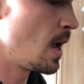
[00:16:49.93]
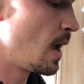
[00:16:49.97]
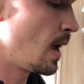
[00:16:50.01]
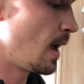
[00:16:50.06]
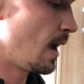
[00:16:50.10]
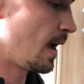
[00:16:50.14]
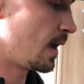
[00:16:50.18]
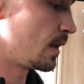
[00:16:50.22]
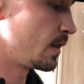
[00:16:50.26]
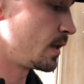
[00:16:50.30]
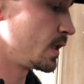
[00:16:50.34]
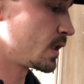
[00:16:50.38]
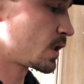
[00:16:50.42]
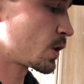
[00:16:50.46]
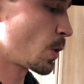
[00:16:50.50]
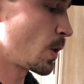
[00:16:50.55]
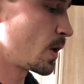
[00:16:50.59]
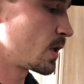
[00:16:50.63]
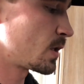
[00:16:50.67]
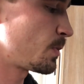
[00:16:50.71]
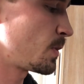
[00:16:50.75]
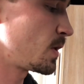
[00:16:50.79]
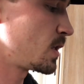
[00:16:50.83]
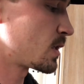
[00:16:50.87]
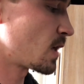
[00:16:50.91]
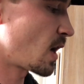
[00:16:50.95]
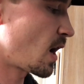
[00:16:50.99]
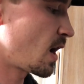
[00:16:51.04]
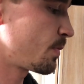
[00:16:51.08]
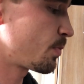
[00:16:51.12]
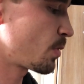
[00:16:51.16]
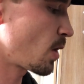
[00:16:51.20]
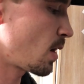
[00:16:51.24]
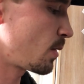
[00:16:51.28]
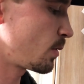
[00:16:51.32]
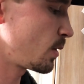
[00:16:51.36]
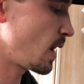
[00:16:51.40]
And these Crispis, I
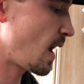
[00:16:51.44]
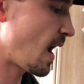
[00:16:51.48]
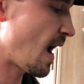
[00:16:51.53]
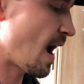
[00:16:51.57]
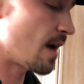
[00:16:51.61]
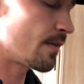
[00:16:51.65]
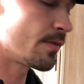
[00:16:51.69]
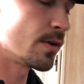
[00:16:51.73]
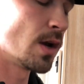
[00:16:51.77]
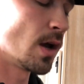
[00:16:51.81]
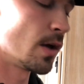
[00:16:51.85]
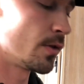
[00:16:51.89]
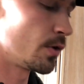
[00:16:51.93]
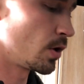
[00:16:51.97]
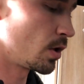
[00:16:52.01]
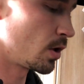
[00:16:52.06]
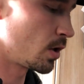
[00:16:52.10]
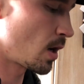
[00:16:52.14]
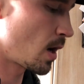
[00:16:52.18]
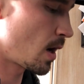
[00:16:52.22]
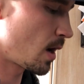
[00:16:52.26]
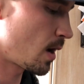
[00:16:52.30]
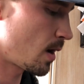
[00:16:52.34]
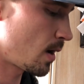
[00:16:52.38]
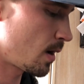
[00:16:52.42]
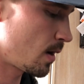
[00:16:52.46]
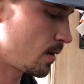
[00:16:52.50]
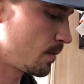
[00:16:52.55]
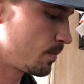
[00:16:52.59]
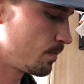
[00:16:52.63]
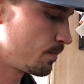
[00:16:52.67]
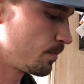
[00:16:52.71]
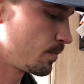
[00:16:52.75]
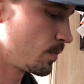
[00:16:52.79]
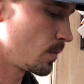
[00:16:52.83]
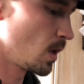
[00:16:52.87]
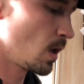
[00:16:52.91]
probably have another,
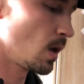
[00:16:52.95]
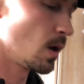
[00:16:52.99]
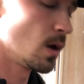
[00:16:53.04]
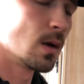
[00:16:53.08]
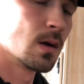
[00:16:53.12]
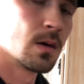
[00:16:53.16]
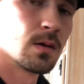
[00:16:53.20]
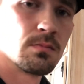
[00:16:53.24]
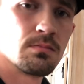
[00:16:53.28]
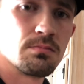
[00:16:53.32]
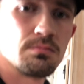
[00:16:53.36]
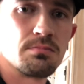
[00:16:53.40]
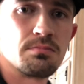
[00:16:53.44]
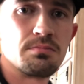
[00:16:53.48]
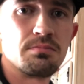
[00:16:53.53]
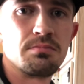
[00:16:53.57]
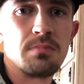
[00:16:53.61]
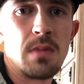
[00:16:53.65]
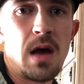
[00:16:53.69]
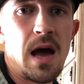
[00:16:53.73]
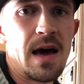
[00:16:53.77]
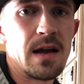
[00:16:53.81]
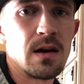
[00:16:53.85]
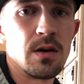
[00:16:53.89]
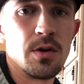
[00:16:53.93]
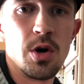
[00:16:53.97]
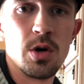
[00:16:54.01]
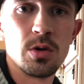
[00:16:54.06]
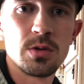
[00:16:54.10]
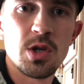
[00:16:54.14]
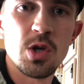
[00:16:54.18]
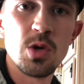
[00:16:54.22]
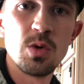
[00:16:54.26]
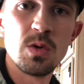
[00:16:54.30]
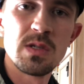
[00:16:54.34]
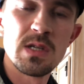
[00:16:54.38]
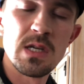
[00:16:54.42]

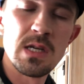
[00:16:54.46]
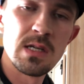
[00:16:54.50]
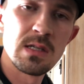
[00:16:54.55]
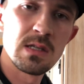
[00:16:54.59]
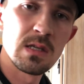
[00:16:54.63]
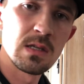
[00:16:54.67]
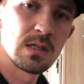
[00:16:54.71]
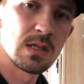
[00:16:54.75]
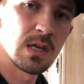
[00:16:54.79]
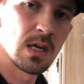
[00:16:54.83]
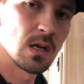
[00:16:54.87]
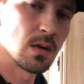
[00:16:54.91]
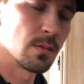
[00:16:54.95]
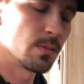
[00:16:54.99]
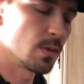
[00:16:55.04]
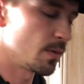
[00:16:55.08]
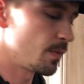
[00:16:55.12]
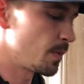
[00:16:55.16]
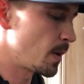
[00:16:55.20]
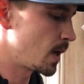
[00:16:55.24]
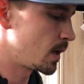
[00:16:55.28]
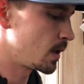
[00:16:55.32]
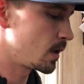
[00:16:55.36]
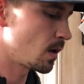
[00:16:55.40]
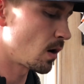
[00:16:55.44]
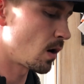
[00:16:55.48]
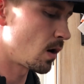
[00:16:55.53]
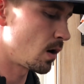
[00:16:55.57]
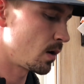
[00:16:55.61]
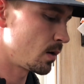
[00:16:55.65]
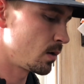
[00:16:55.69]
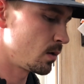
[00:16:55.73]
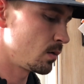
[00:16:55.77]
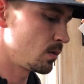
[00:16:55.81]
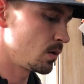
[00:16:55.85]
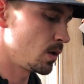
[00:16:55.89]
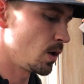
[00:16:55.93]
2 seasons in them, depending
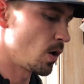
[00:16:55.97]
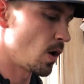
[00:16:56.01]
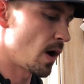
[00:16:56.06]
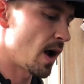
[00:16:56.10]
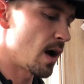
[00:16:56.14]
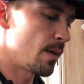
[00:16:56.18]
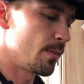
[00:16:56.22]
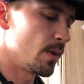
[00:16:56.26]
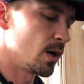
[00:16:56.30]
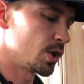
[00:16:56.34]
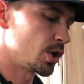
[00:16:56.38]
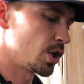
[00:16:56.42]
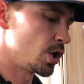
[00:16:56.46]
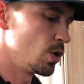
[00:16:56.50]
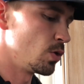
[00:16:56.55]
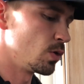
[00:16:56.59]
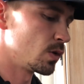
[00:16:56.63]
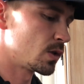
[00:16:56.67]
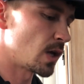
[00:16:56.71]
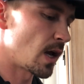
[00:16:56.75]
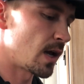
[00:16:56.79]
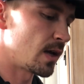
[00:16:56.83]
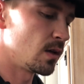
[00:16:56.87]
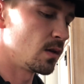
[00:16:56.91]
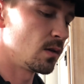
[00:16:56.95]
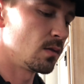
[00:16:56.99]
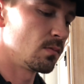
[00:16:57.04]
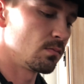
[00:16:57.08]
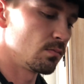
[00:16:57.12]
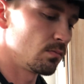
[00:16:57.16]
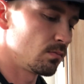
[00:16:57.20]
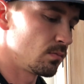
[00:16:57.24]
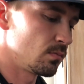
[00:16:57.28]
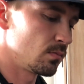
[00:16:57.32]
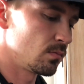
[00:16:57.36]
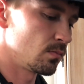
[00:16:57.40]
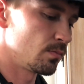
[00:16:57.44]
on, how much use I
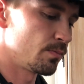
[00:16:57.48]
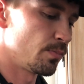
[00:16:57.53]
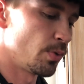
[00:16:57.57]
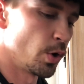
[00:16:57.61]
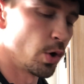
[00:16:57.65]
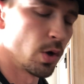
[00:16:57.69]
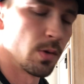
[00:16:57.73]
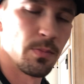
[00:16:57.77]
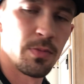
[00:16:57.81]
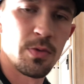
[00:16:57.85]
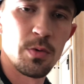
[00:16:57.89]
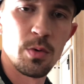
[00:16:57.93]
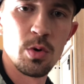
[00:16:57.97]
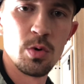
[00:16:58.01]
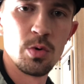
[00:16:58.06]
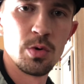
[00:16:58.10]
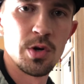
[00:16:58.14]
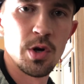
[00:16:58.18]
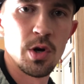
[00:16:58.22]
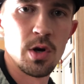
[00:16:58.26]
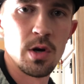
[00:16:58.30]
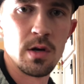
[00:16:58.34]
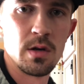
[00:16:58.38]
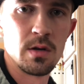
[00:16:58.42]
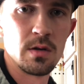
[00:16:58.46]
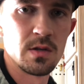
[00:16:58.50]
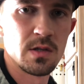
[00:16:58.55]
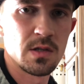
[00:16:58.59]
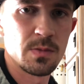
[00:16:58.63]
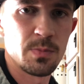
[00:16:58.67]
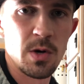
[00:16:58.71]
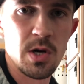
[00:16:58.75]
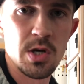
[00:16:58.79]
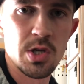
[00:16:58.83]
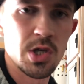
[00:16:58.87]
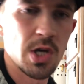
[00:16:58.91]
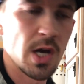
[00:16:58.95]
put them through during
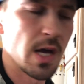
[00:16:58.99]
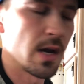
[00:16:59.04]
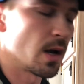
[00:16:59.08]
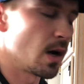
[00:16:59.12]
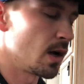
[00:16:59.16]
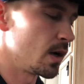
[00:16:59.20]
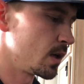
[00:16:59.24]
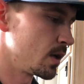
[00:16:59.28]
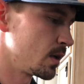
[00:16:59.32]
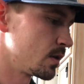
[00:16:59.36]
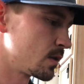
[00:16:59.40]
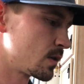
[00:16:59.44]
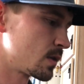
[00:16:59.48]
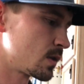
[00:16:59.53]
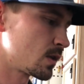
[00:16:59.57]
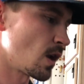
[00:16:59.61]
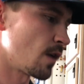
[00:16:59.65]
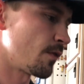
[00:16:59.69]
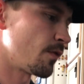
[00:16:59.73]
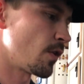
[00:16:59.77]
spring shed hunting and stuff